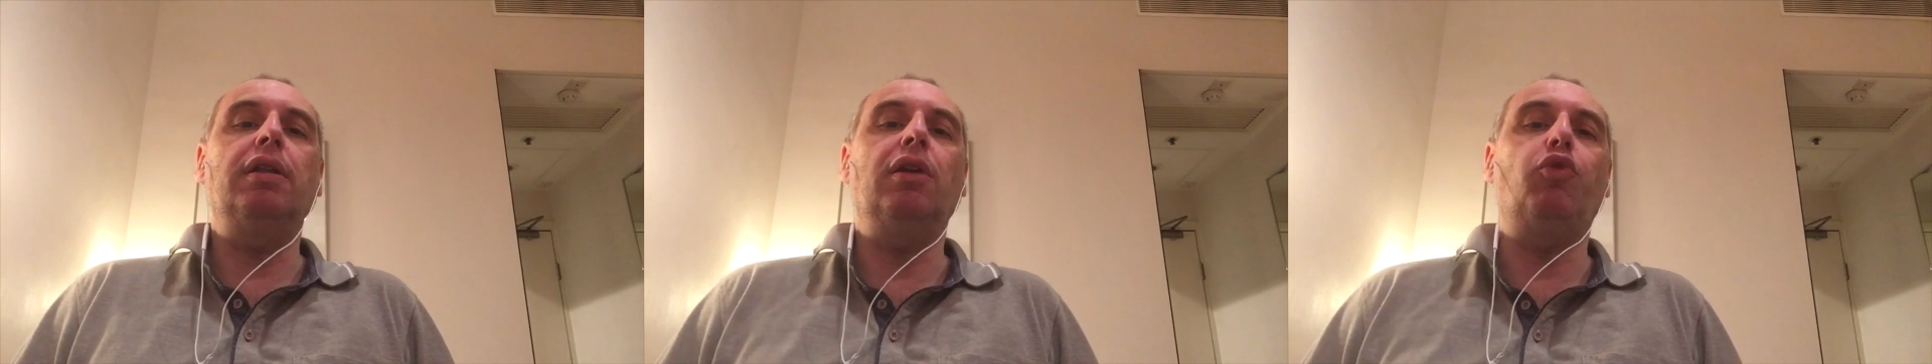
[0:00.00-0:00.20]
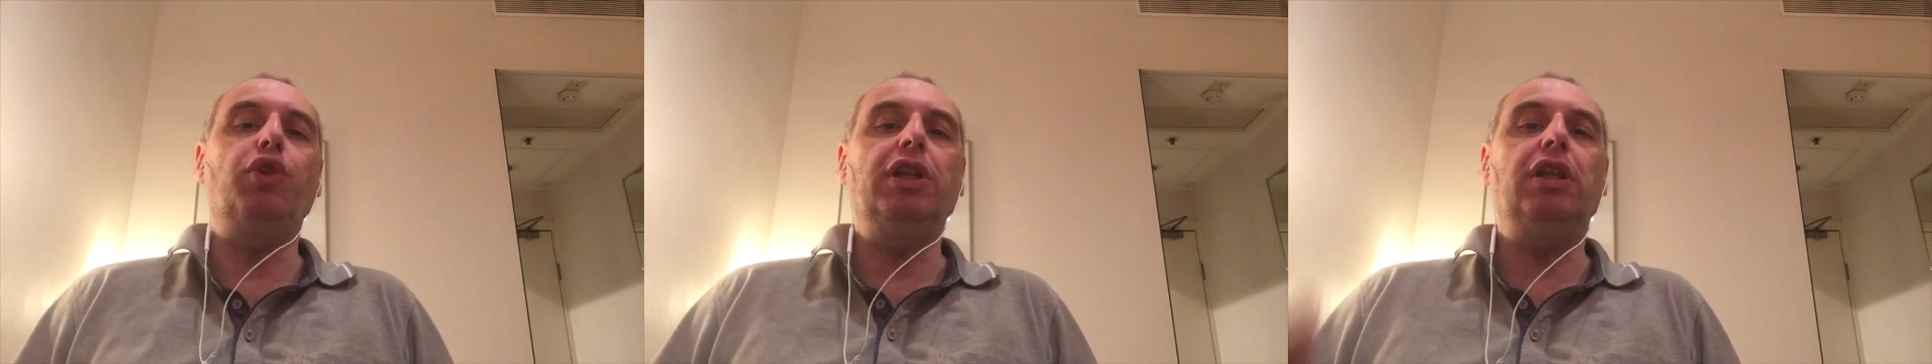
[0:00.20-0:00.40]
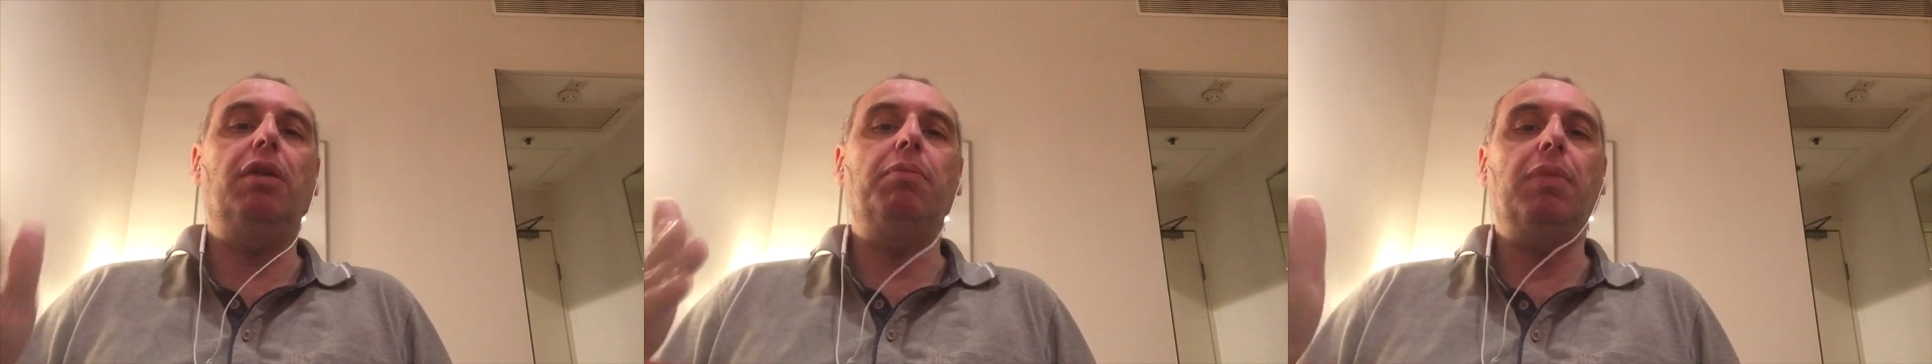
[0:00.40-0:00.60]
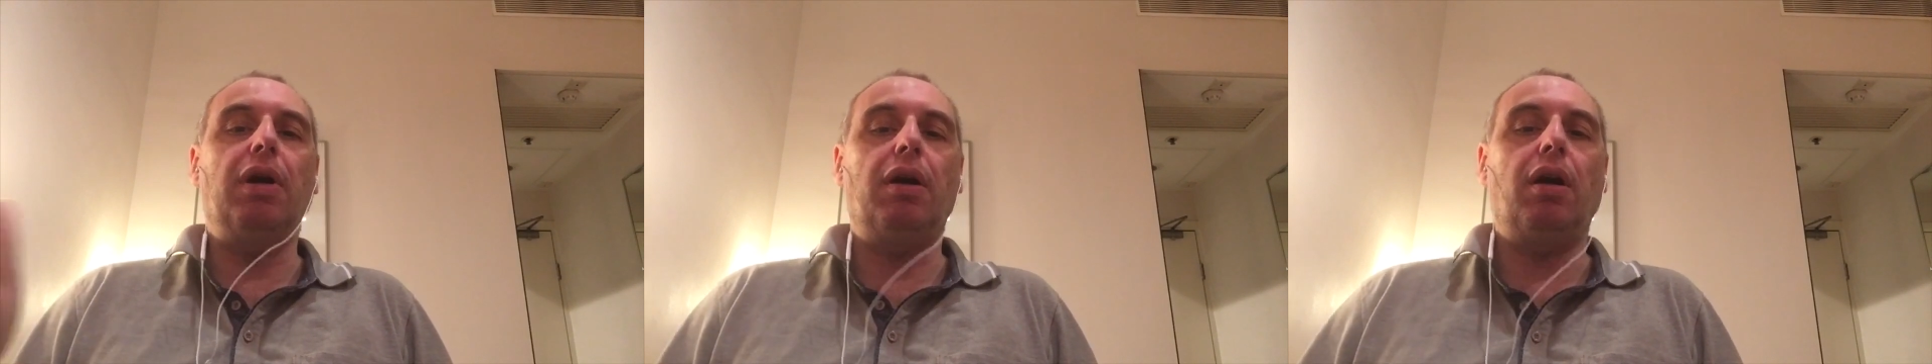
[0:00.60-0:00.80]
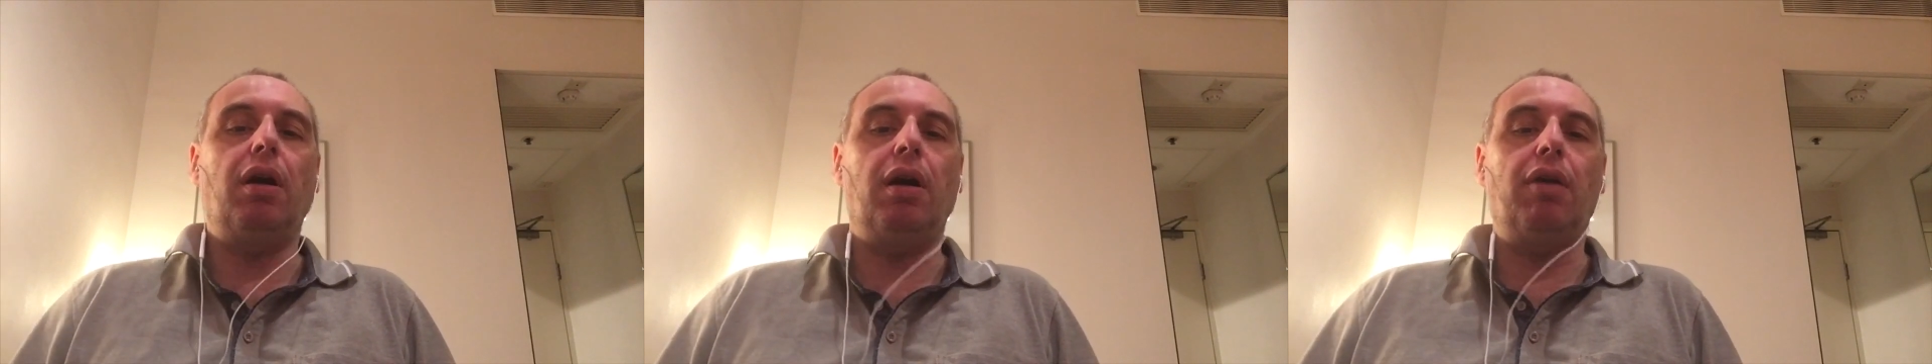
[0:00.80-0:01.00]
the rhythm
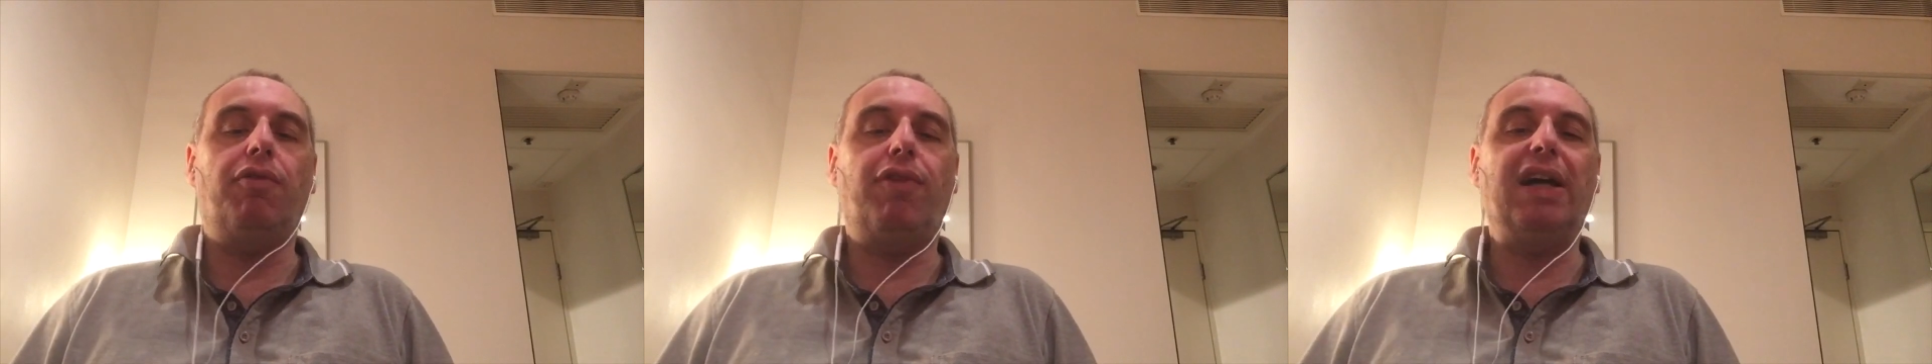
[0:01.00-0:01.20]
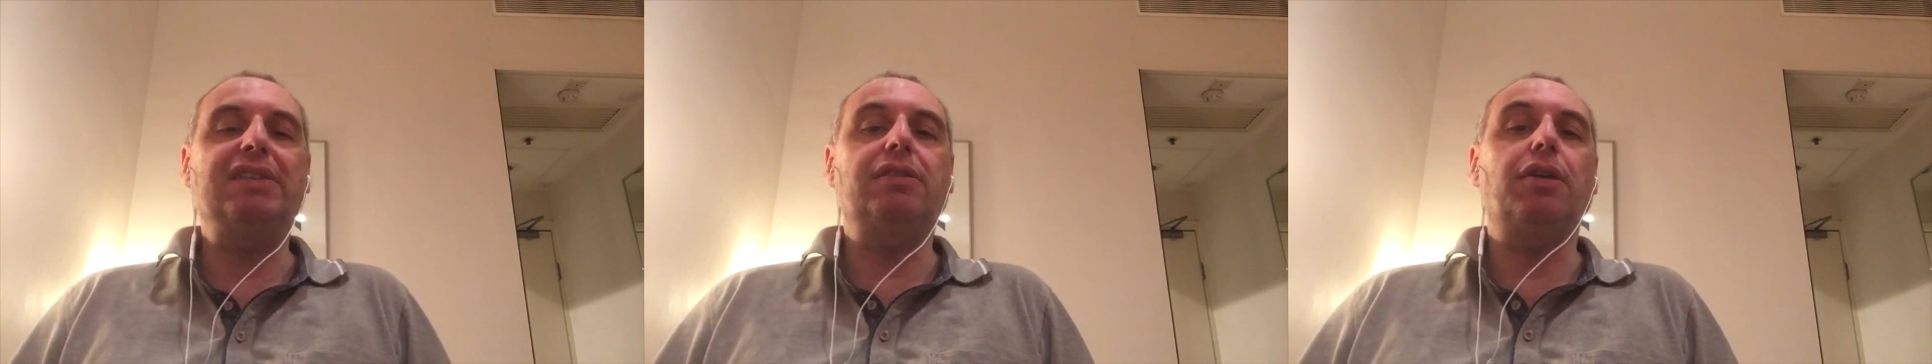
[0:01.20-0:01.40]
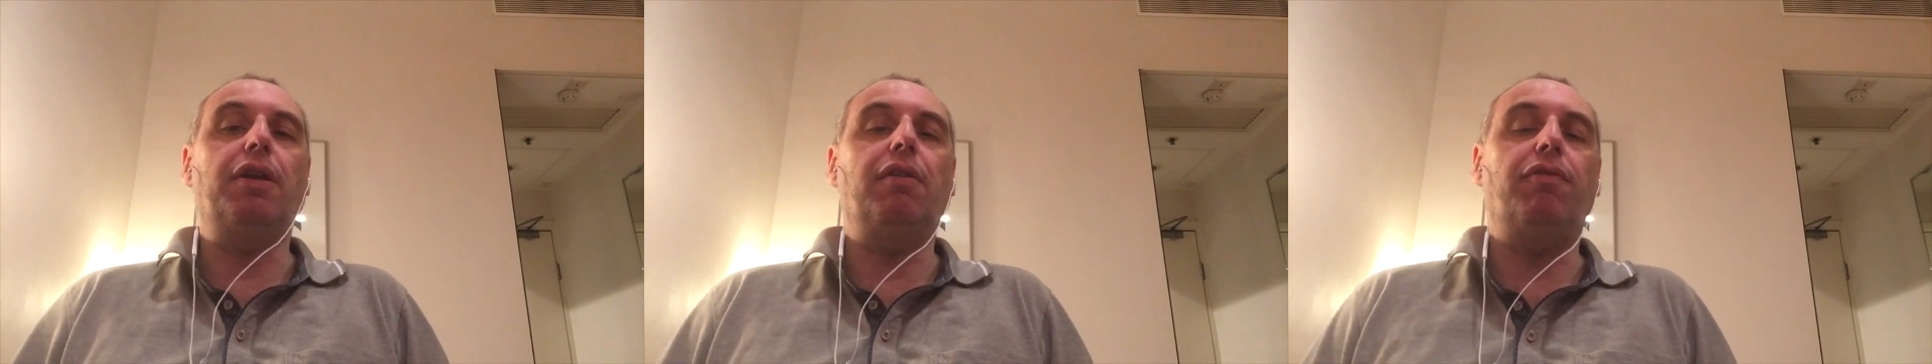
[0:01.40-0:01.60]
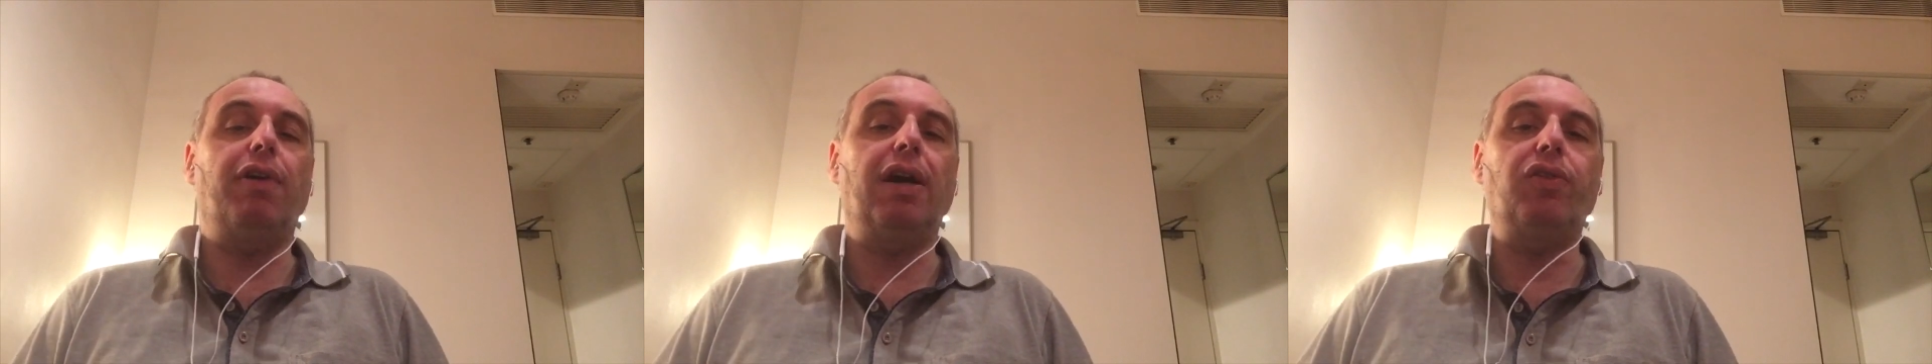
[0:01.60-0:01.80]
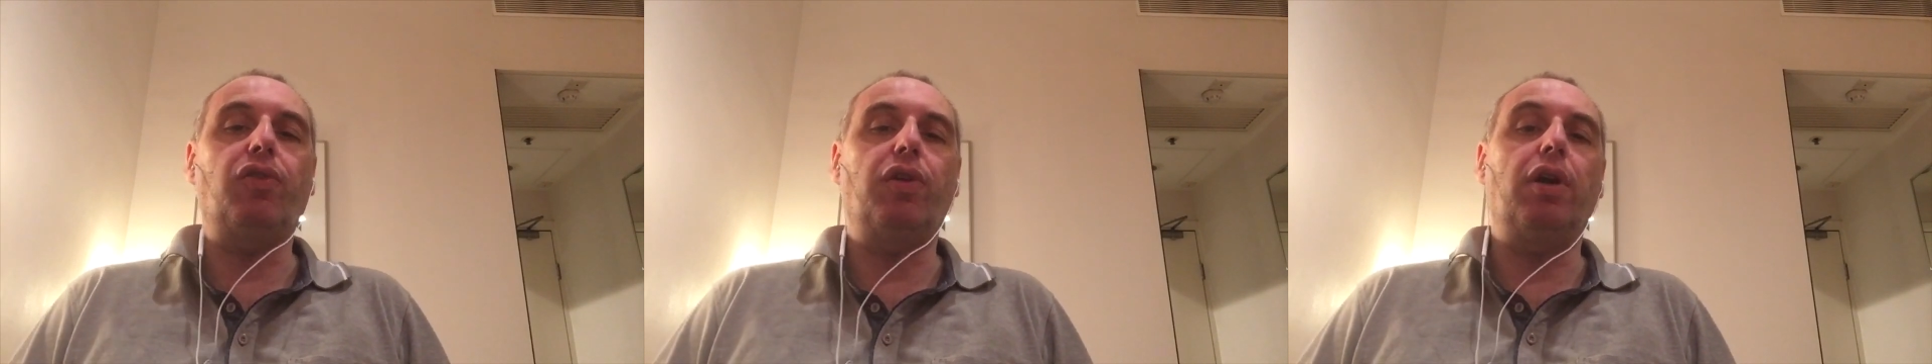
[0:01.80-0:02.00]
uh, faster and
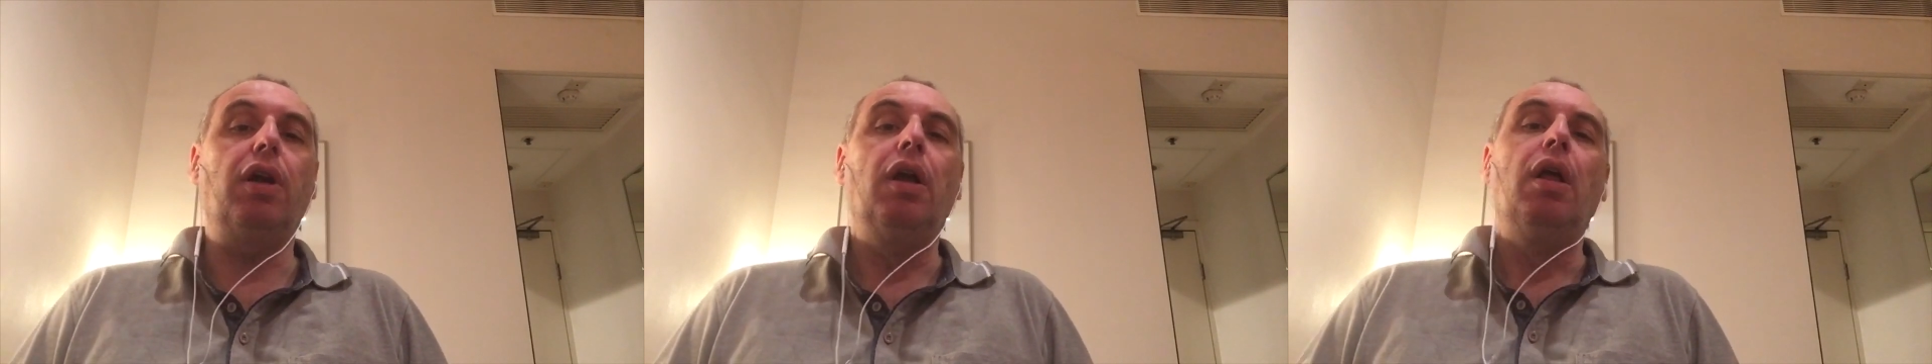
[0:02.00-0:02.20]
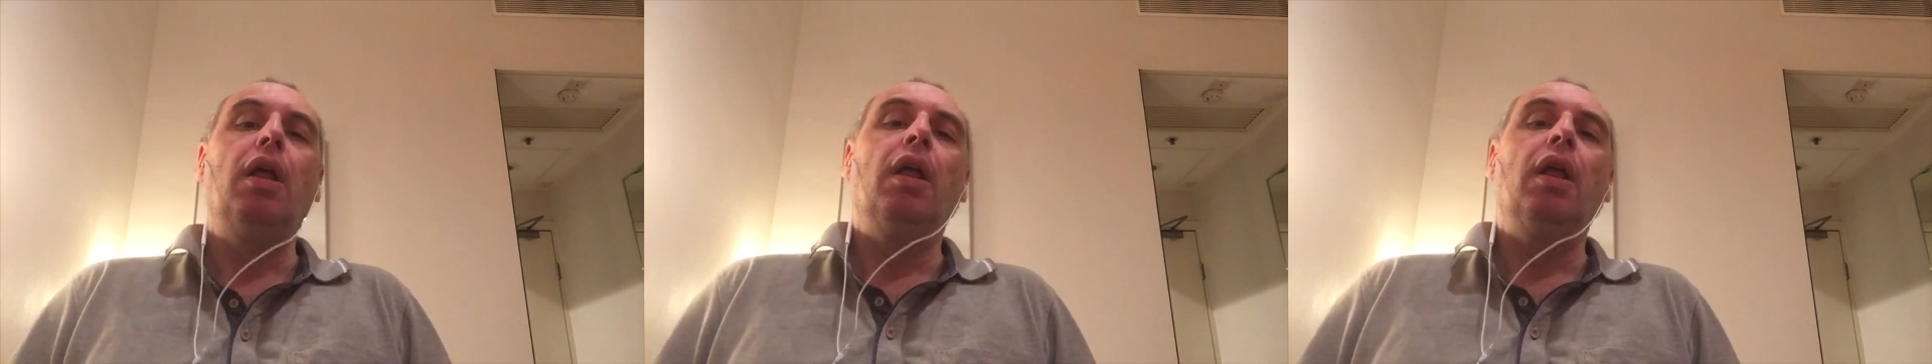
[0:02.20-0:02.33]
faster.